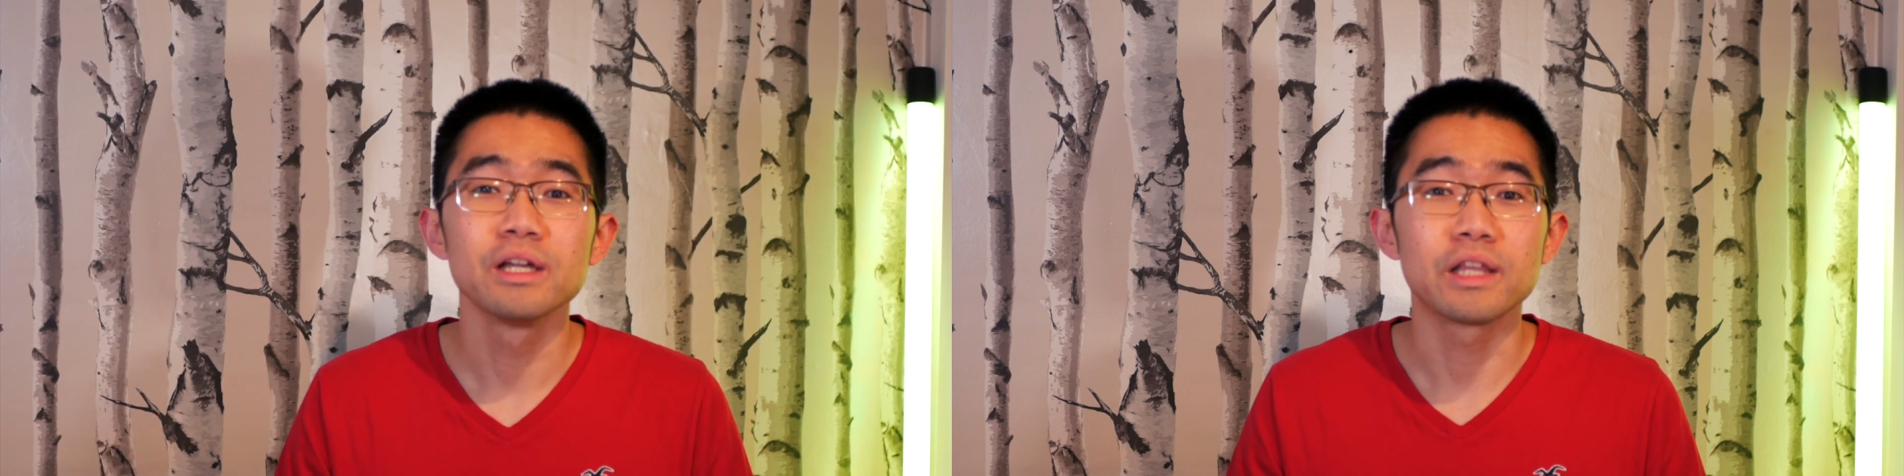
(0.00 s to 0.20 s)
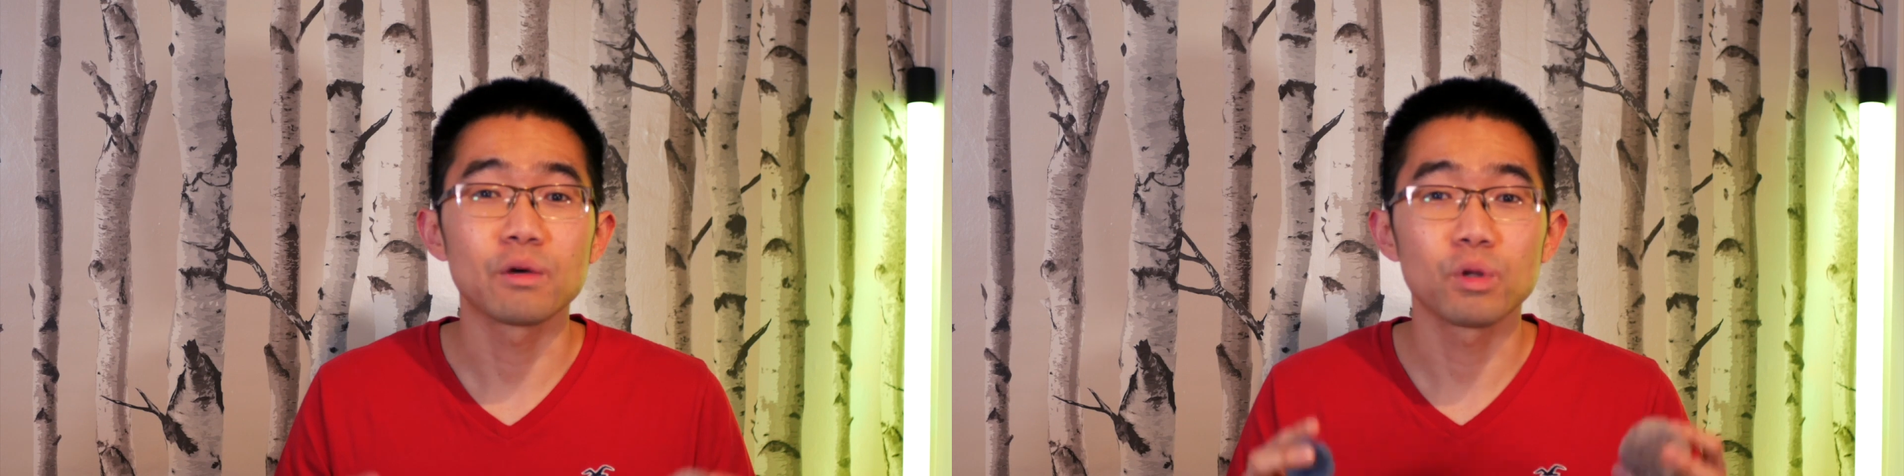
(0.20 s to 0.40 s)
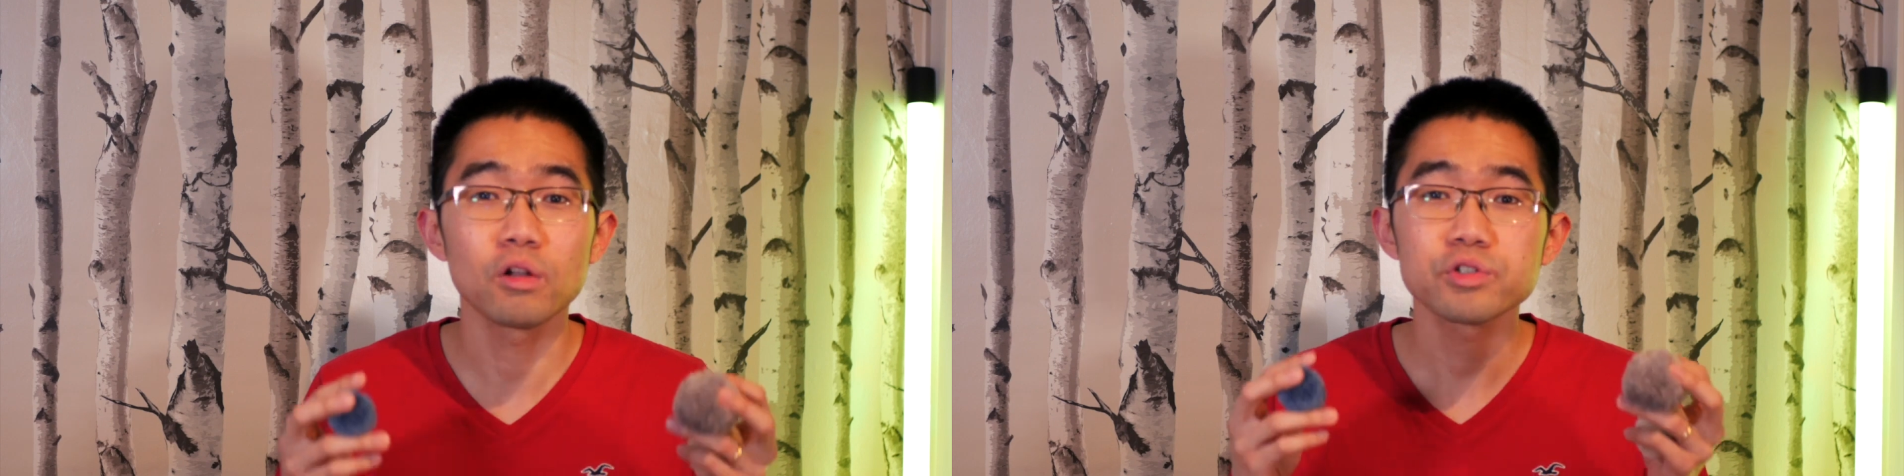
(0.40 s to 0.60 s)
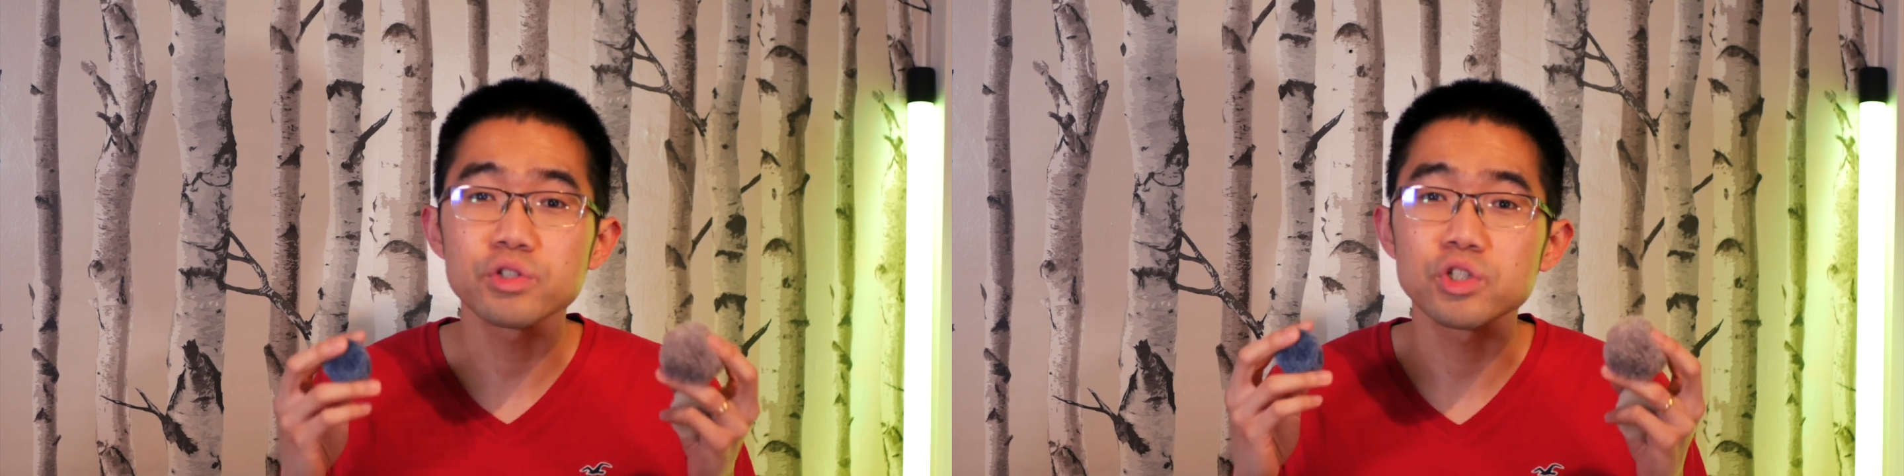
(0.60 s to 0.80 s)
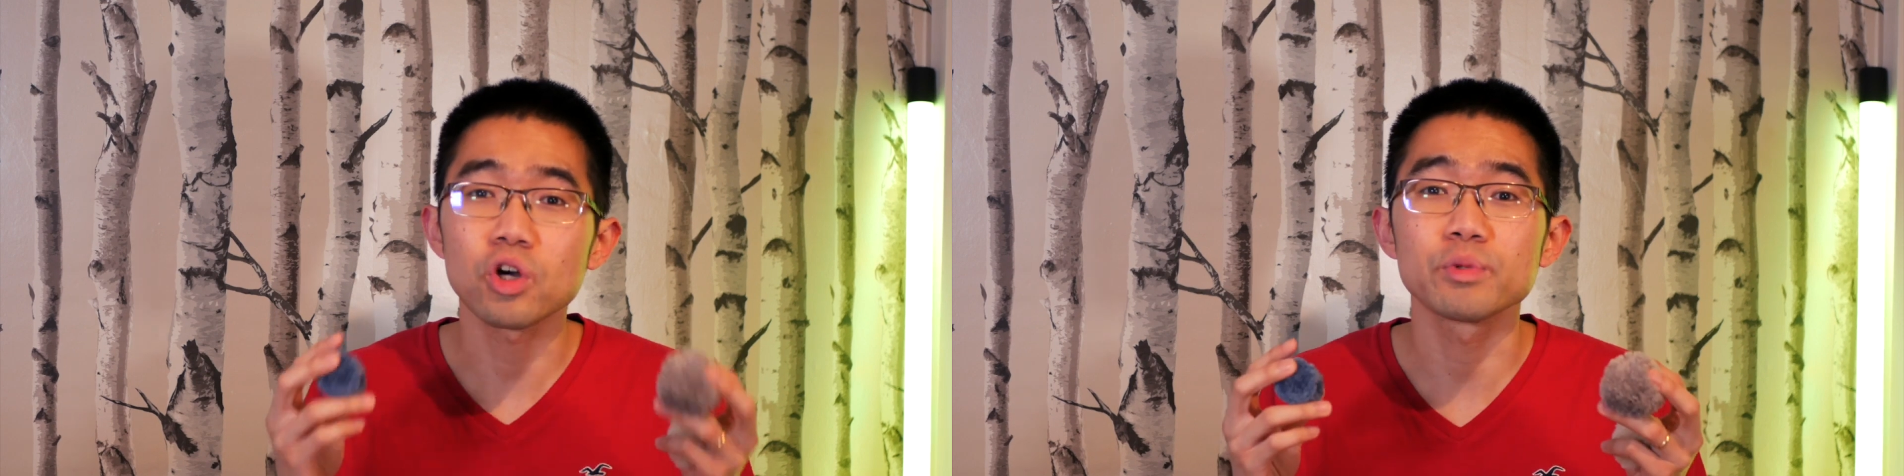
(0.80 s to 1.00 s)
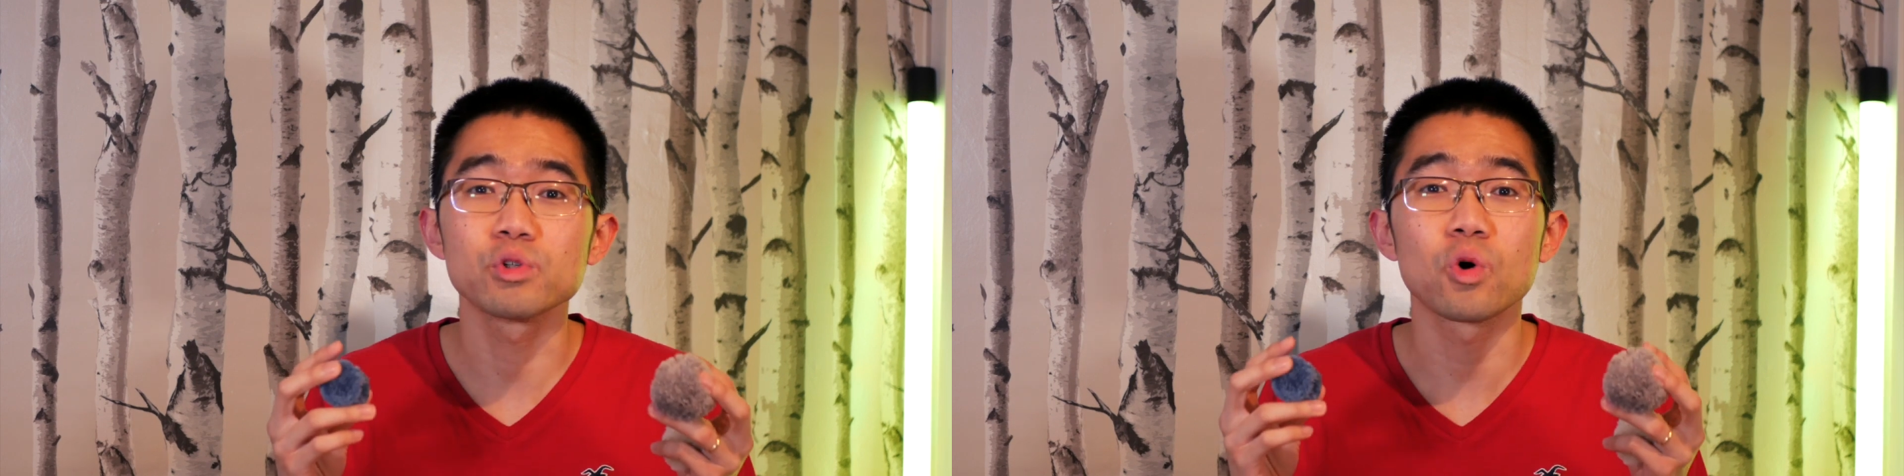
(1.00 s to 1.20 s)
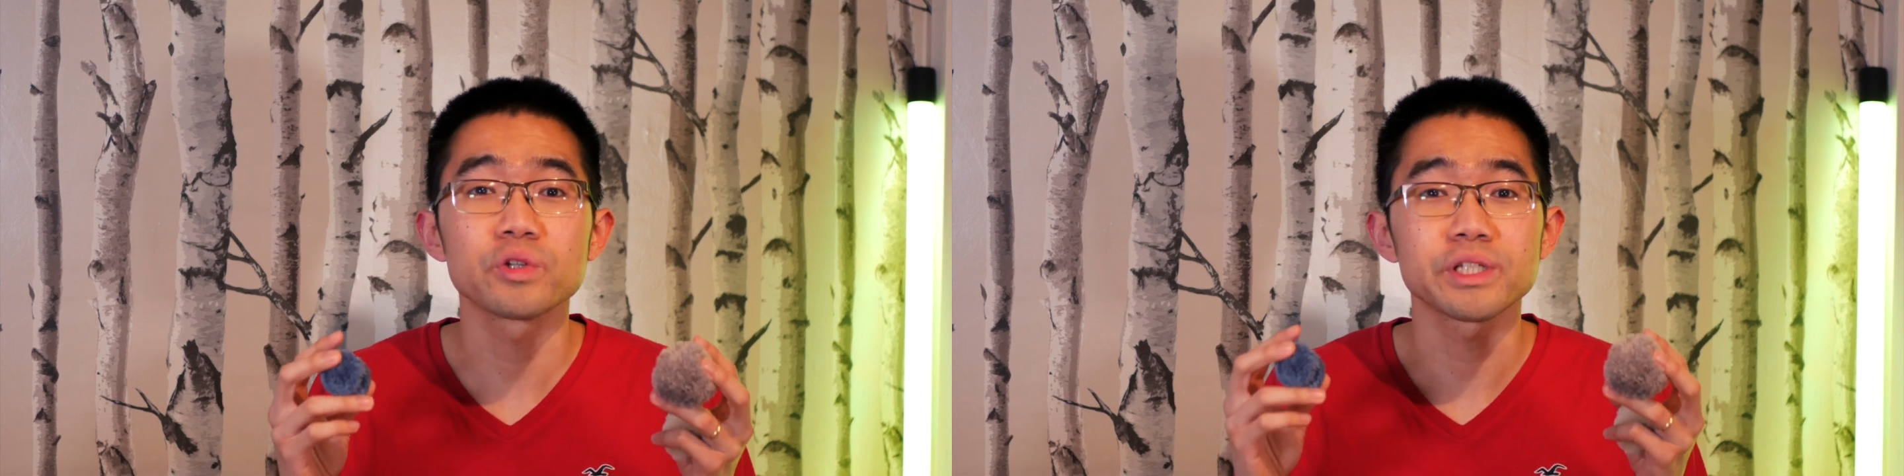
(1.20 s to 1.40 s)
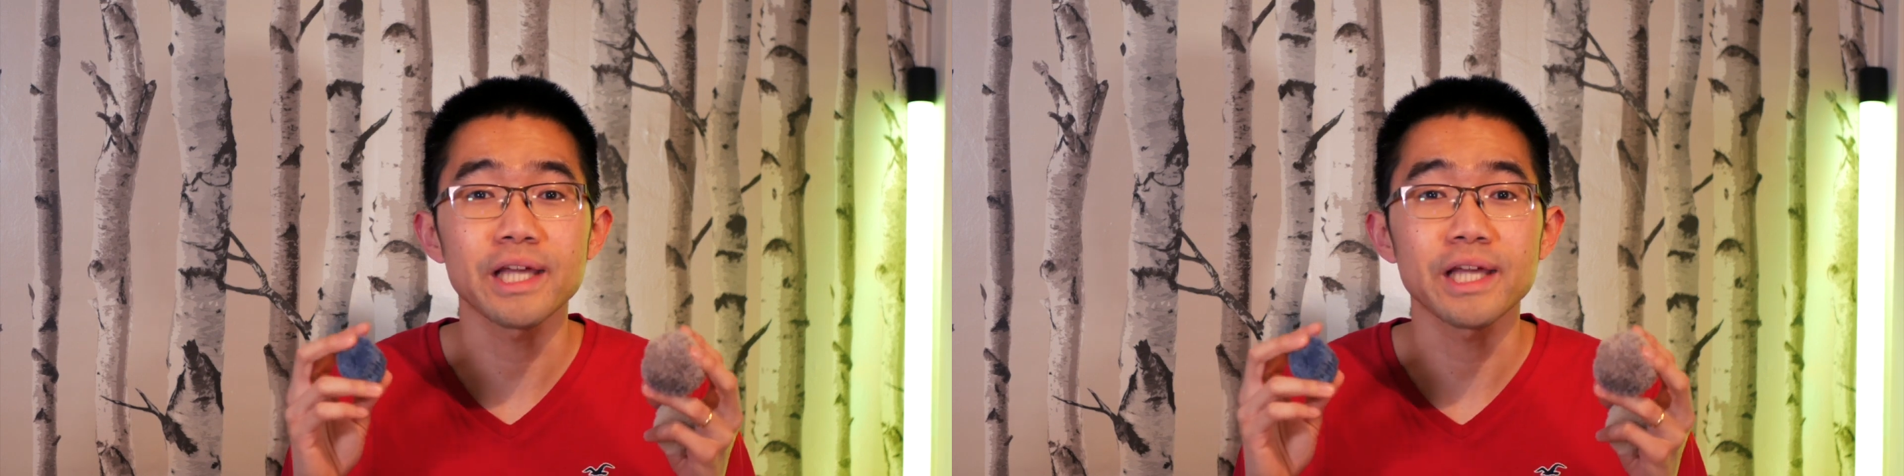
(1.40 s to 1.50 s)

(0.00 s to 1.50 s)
They will also stop you causing